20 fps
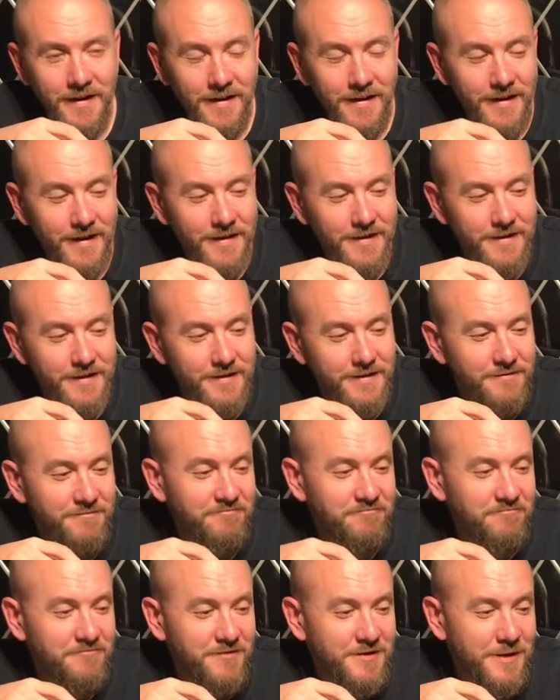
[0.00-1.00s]
is
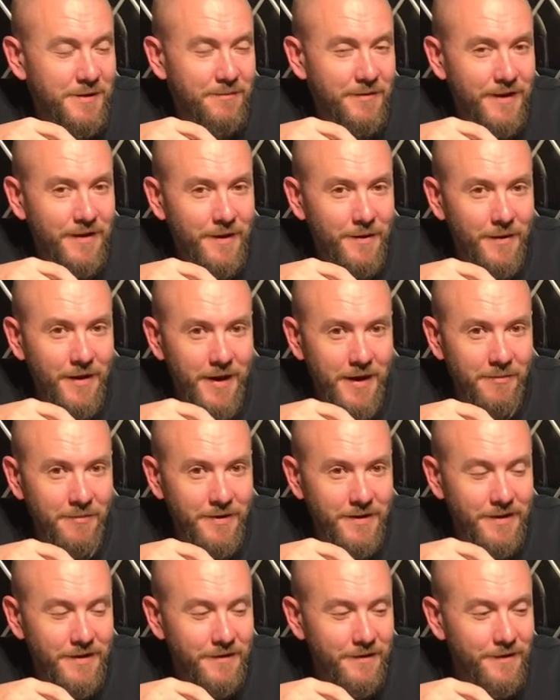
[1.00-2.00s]
something that will happen
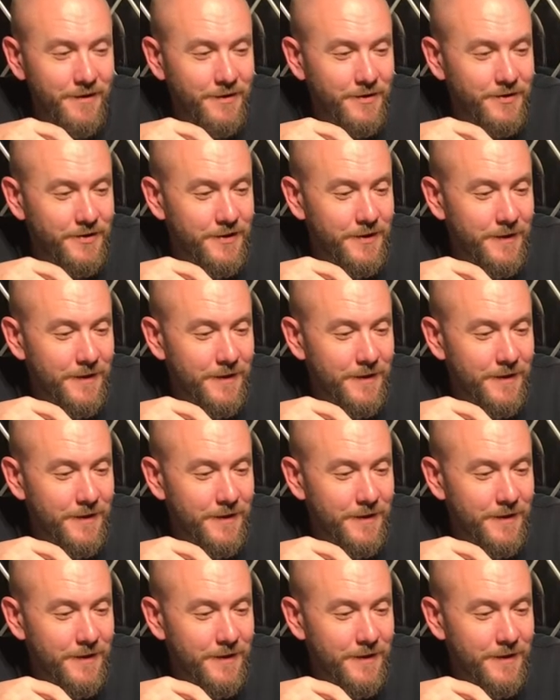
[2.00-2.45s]
in the future.